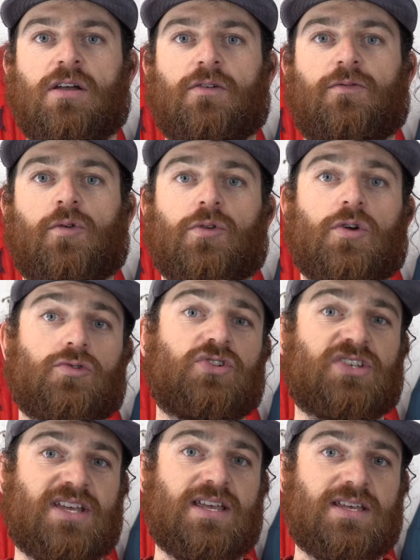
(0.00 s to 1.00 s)
for those
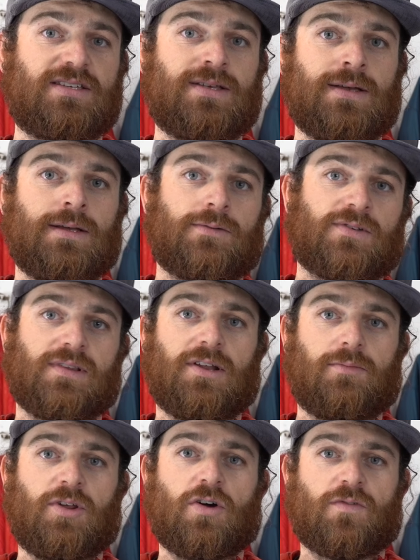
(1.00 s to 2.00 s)
skis. It was a
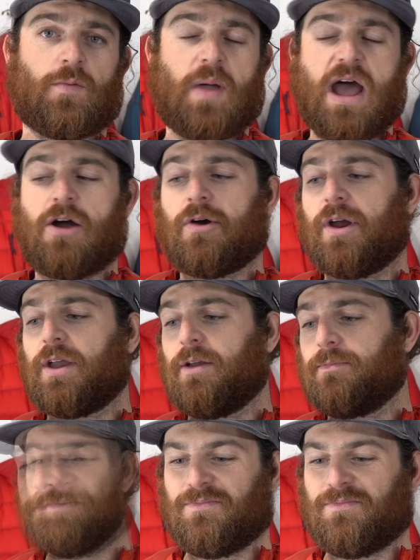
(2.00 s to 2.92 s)
little bit overpowering.